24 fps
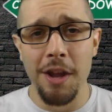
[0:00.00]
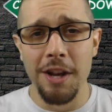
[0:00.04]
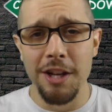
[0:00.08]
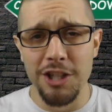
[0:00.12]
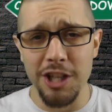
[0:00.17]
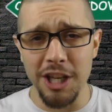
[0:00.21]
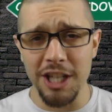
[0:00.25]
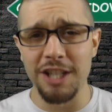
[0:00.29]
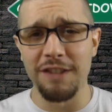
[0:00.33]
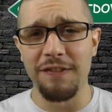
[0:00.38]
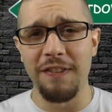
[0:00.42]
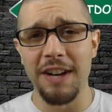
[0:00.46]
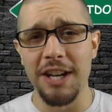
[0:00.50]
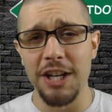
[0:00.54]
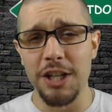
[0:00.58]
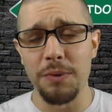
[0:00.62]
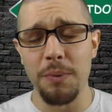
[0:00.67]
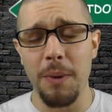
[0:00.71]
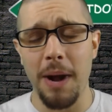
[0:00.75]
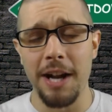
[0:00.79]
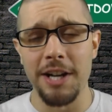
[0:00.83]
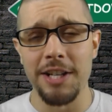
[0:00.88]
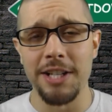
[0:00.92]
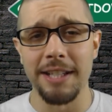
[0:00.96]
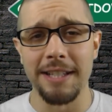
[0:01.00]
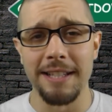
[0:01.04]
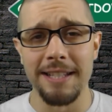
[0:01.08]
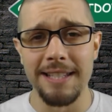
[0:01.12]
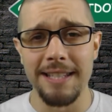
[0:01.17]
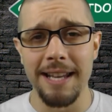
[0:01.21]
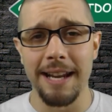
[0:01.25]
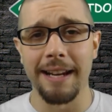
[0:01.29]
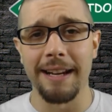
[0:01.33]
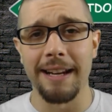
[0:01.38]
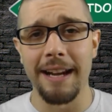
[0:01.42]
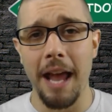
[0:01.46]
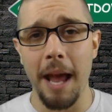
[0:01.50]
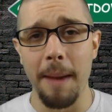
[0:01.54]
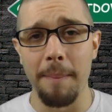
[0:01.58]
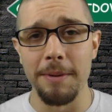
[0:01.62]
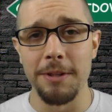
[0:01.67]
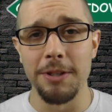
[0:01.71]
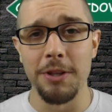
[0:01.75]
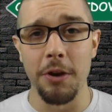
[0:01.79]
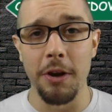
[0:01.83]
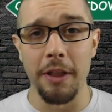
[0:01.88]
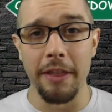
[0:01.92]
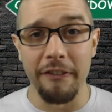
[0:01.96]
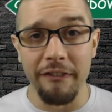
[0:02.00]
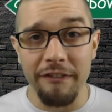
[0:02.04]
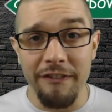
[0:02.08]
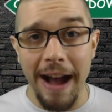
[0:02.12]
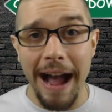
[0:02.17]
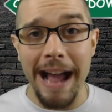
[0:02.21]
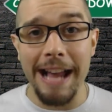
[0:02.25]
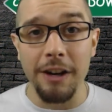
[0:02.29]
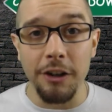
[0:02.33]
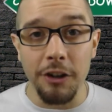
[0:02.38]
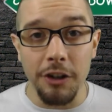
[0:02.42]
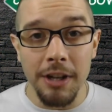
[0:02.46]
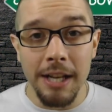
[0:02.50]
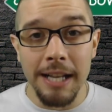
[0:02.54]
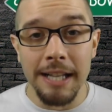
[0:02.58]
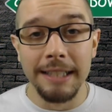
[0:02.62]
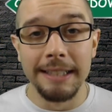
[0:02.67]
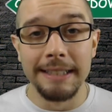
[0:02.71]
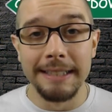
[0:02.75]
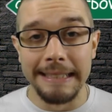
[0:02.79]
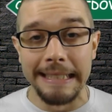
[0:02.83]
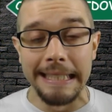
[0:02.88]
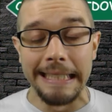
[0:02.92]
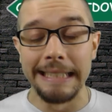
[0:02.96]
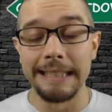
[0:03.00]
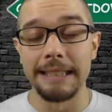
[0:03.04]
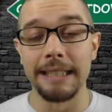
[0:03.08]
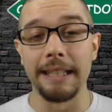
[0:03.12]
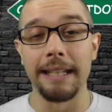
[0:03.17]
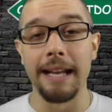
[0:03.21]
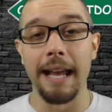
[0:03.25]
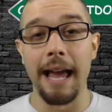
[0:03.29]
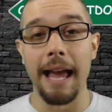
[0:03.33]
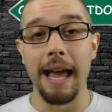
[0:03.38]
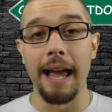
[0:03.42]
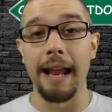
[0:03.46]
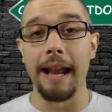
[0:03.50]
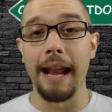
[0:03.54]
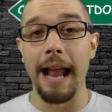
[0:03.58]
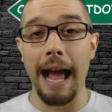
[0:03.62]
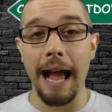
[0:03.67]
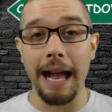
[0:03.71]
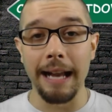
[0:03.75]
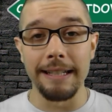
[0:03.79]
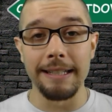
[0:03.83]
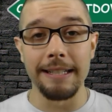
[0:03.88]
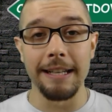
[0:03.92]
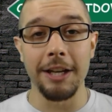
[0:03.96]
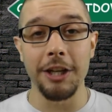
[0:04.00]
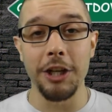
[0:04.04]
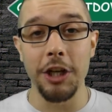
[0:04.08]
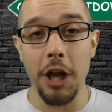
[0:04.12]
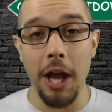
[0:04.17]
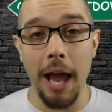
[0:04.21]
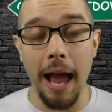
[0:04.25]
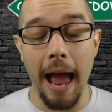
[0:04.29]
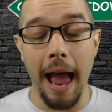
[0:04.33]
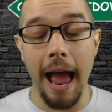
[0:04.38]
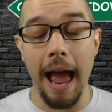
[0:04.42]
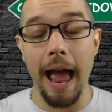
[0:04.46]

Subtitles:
Just finished watching the second episode of the final season, and I tell you,